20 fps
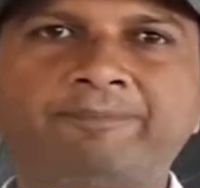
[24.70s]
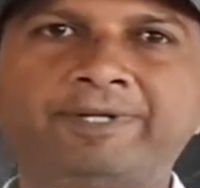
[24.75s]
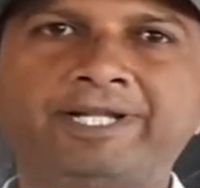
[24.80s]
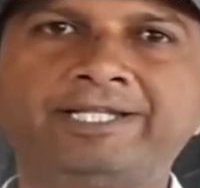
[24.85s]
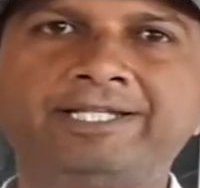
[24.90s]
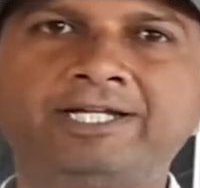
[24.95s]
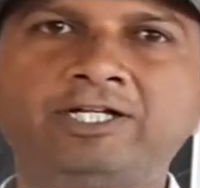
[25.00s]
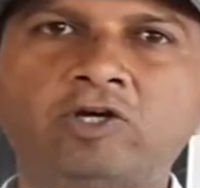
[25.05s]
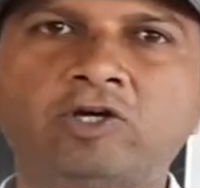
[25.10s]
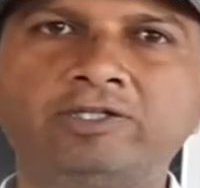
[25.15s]

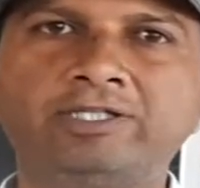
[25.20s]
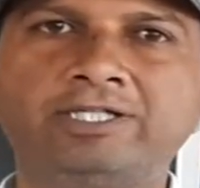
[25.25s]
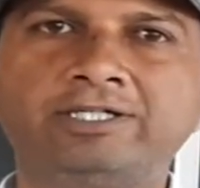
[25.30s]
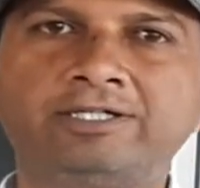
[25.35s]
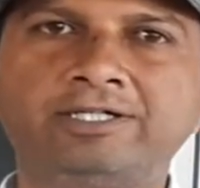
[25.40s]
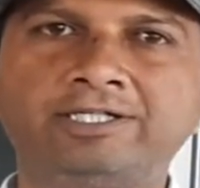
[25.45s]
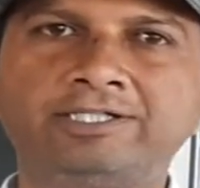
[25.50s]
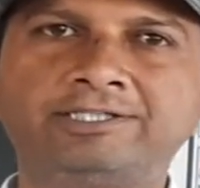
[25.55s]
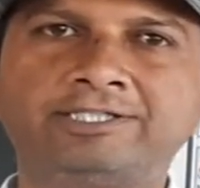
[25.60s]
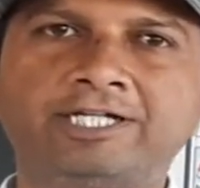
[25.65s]
present on the
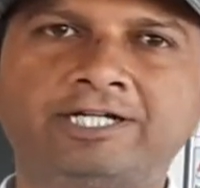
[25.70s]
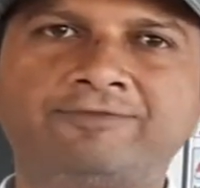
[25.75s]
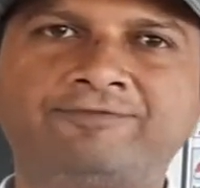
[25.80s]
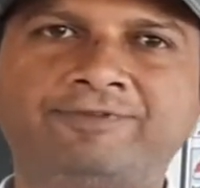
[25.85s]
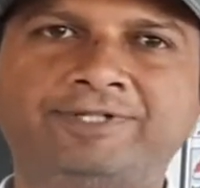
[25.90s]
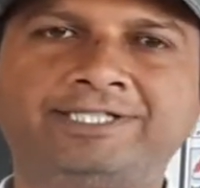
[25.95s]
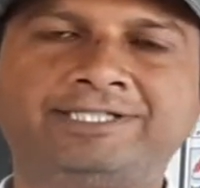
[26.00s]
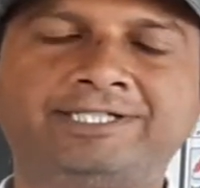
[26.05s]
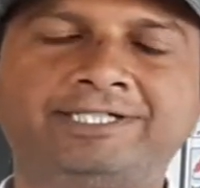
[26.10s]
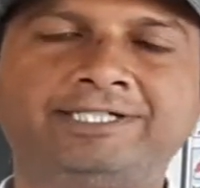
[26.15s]
earth
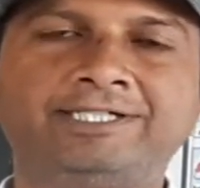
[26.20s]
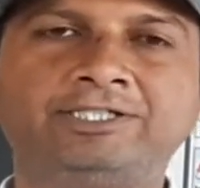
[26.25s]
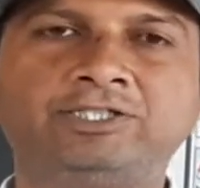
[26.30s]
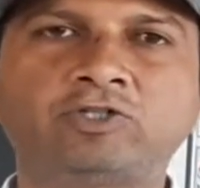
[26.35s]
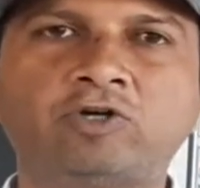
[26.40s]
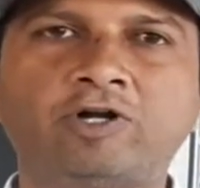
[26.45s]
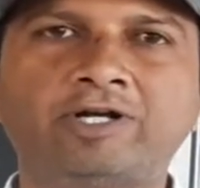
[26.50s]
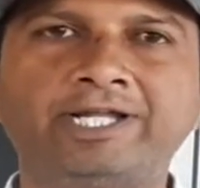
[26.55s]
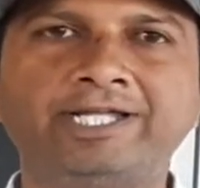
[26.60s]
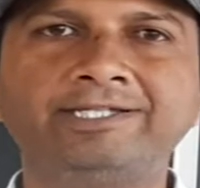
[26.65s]
surface. It
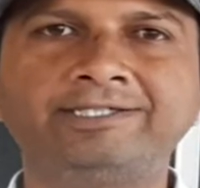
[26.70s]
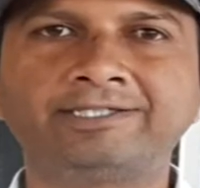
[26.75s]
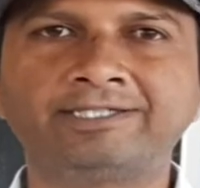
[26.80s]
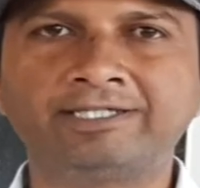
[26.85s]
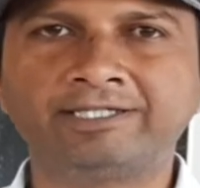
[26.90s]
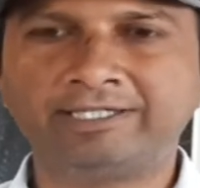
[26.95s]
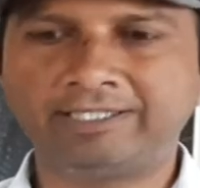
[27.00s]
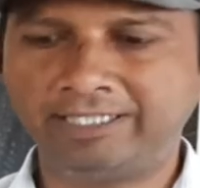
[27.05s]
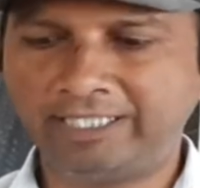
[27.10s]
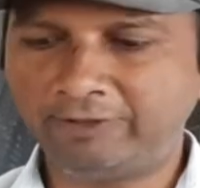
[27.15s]
is called
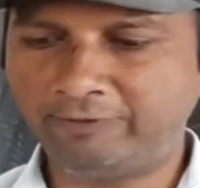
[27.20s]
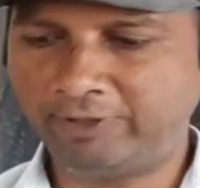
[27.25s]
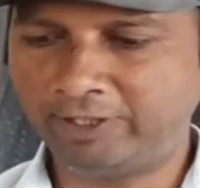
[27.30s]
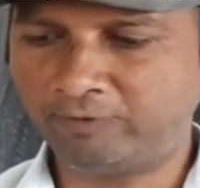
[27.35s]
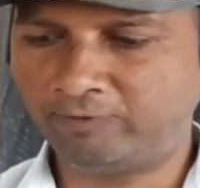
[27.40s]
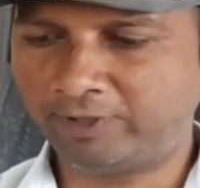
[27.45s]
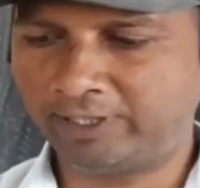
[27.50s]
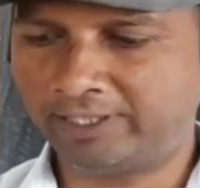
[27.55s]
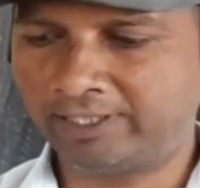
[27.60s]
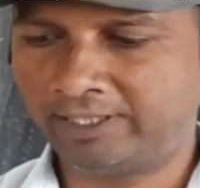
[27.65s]
as
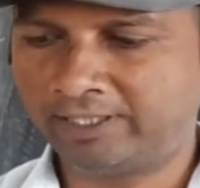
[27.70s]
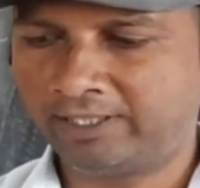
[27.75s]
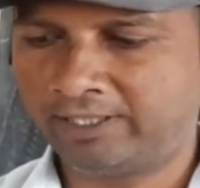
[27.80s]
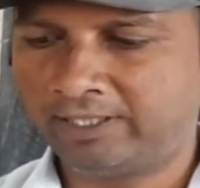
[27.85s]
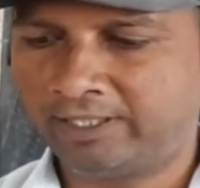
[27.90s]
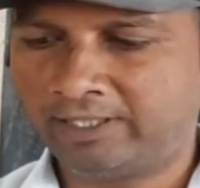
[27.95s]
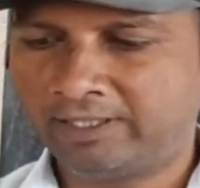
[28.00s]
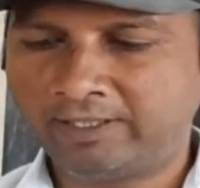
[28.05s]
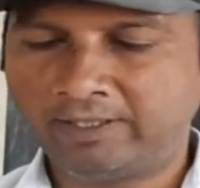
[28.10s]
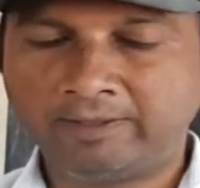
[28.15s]
living world.
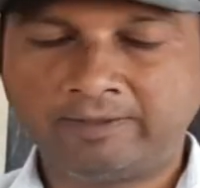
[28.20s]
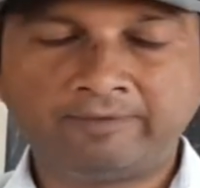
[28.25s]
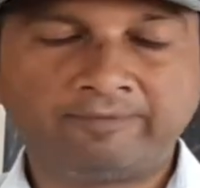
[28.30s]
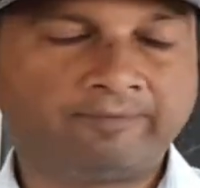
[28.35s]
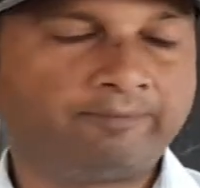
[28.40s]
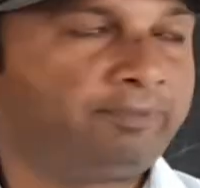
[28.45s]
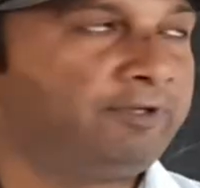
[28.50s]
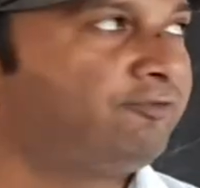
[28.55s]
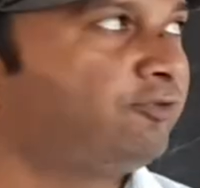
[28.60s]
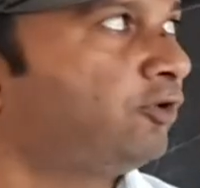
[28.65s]

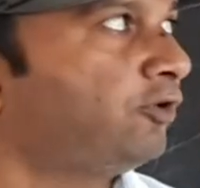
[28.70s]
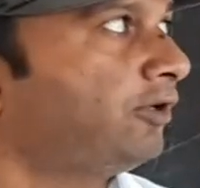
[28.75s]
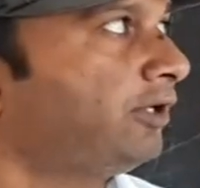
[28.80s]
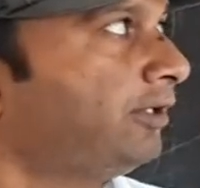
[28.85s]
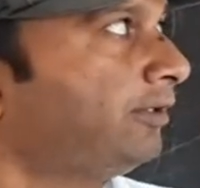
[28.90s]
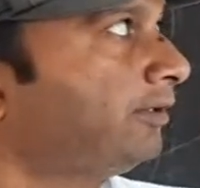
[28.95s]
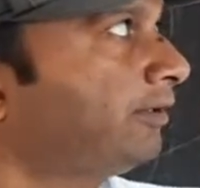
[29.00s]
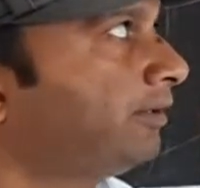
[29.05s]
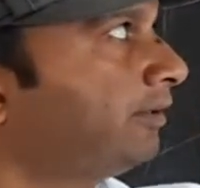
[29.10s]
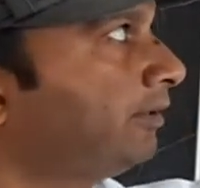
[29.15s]

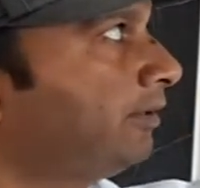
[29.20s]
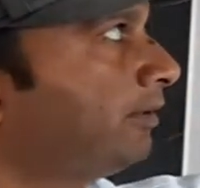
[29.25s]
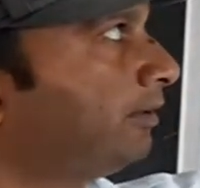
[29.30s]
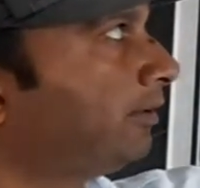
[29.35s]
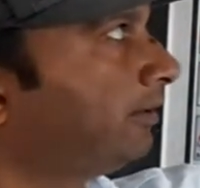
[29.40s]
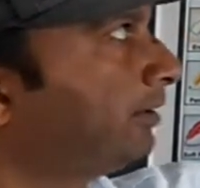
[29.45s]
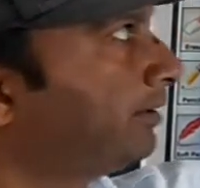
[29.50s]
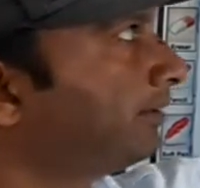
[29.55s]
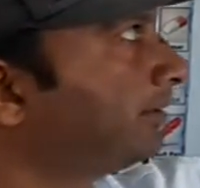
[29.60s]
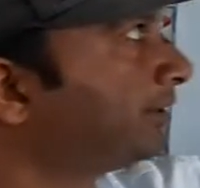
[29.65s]
Before
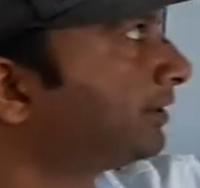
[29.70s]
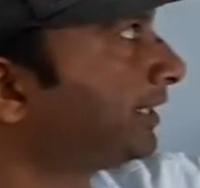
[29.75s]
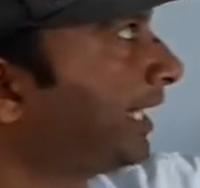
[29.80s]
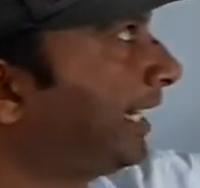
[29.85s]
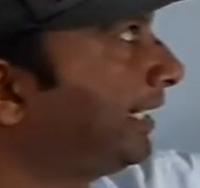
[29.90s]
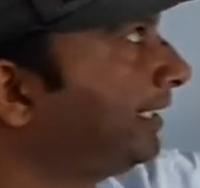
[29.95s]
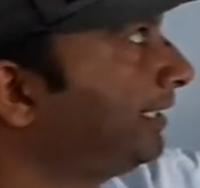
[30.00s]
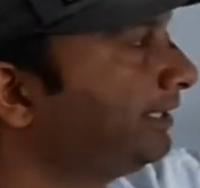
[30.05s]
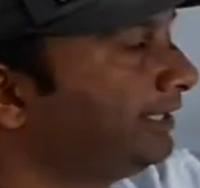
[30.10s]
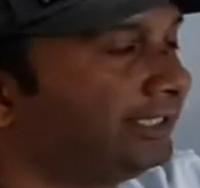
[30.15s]

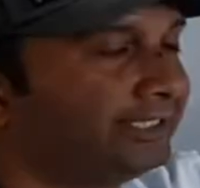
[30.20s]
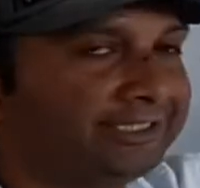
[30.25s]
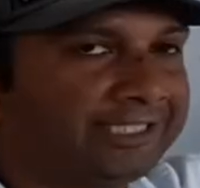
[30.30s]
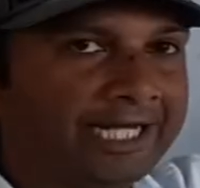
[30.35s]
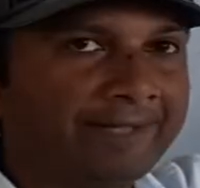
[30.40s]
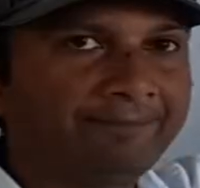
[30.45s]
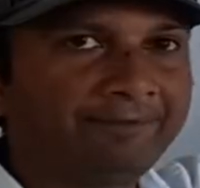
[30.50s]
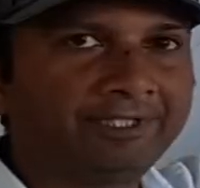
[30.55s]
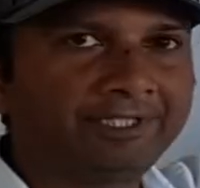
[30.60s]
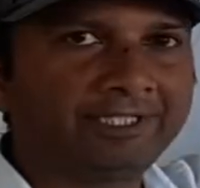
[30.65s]
starting this
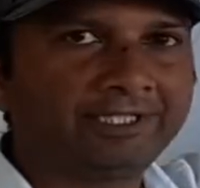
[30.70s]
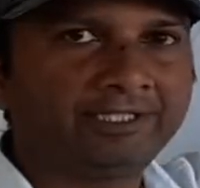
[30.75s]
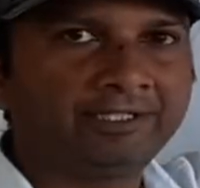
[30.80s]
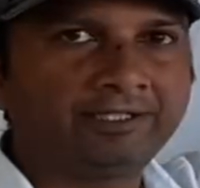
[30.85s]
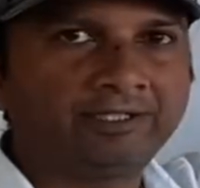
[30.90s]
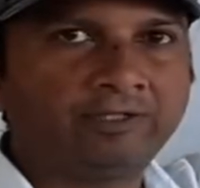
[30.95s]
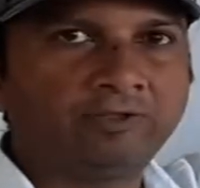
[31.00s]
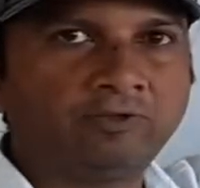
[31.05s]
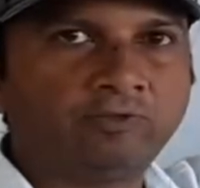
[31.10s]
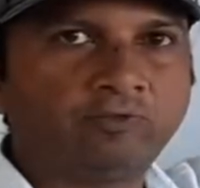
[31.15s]

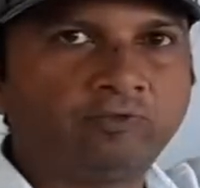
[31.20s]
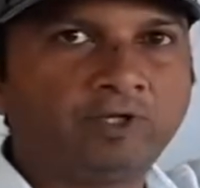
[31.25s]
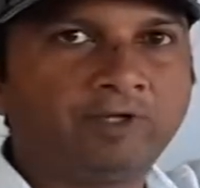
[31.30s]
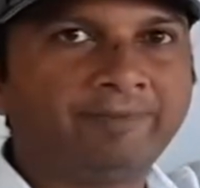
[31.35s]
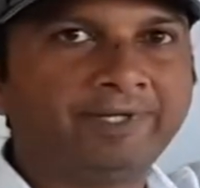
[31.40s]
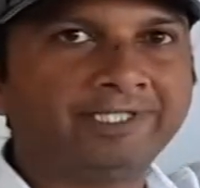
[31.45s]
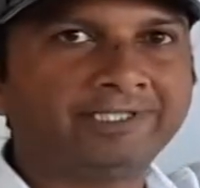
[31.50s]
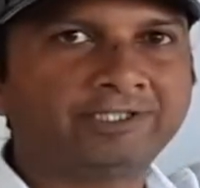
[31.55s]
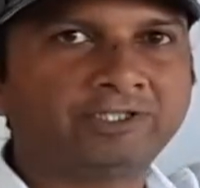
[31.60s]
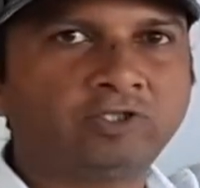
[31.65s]
chapter,
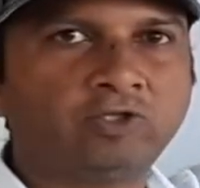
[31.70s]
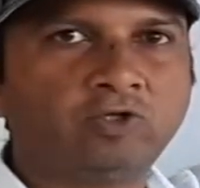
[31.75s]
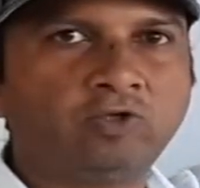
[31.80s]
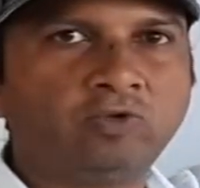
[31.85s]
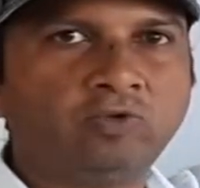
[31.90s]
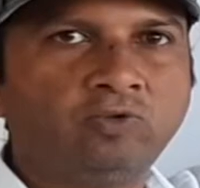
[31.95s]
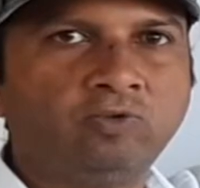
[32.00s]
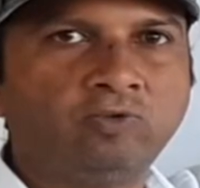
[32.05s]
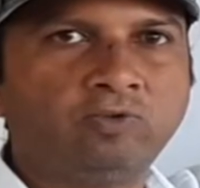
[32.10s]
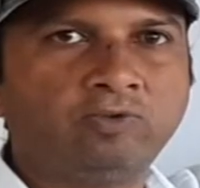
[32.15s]
we must
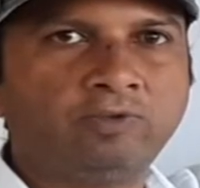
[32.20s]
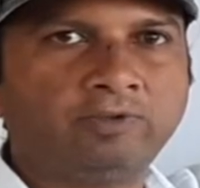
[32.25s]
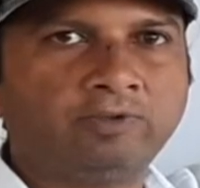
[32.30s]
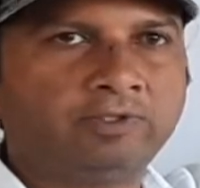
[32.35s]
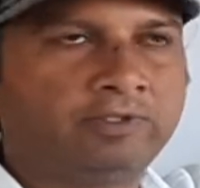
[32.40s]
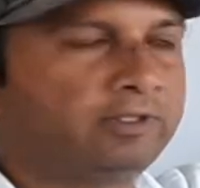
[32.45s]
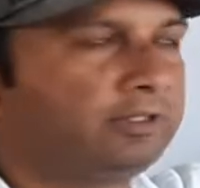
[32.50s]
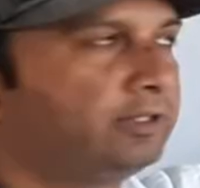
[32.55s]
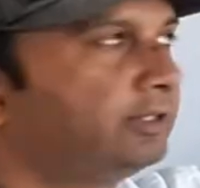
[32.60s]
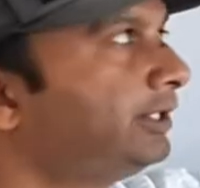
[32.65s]

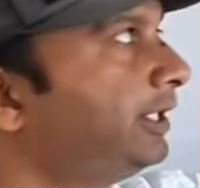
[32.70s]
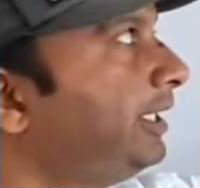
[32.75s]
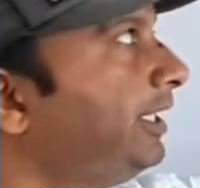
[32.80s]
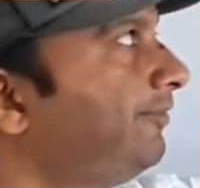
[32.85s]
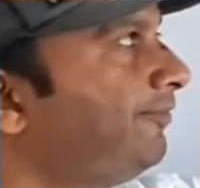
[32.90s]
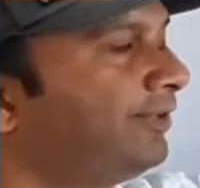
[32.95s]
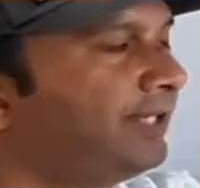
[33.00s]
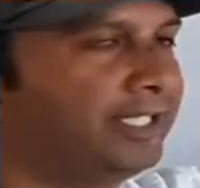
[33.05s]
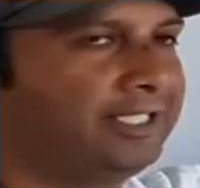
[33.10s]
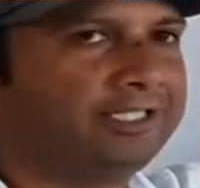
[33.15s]
know the
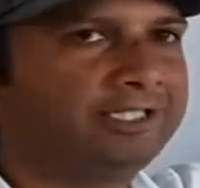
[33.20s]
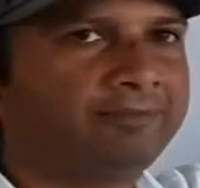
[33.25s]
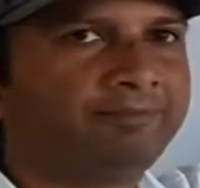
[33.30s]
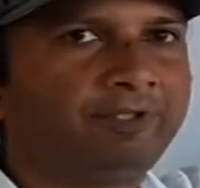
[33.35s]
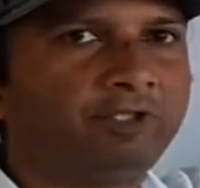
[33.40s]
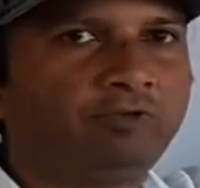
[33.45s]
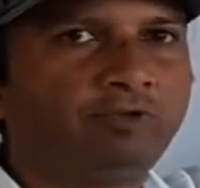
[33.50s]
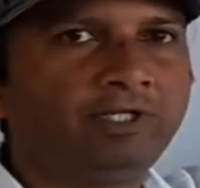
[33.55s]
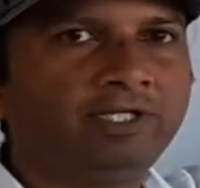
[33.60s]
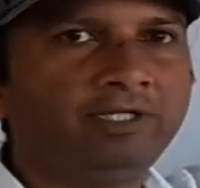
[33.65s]
difference
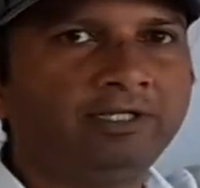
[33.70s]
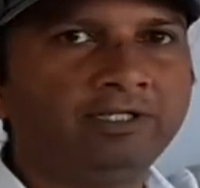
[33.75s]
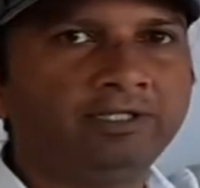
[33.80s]
between